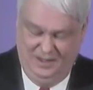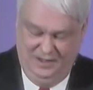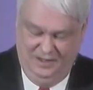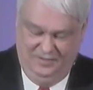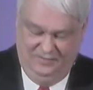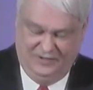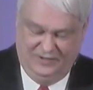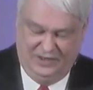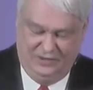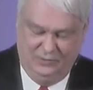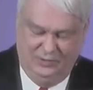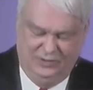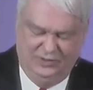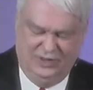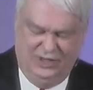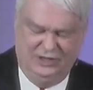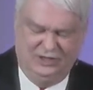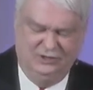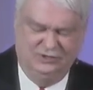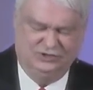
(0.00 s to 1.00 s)
Father, we
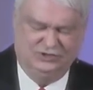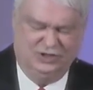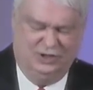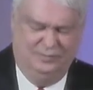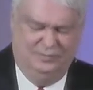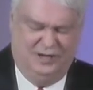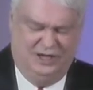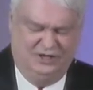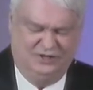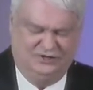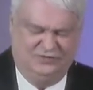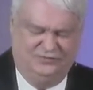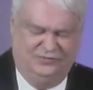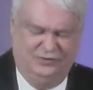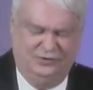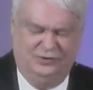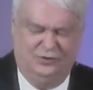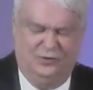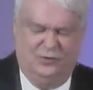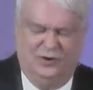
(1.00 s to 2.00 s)
thank you so much
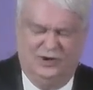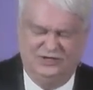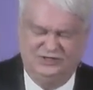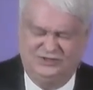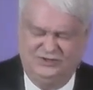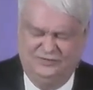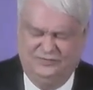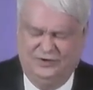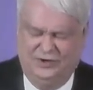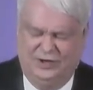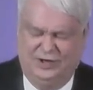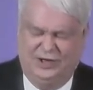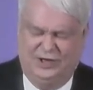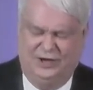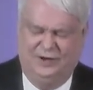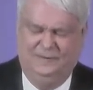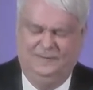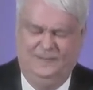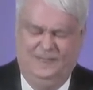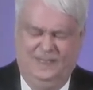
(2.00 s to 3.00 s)
for the grace of
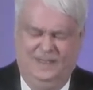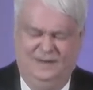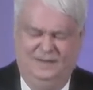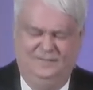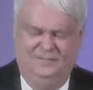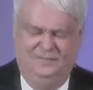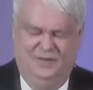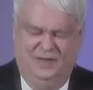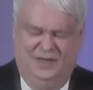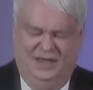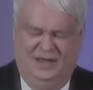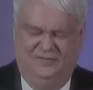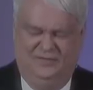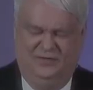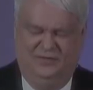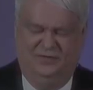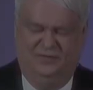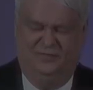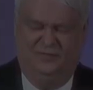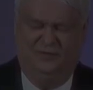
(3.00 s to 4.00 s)
God and
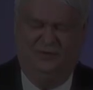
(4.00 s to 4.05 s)
for, the, for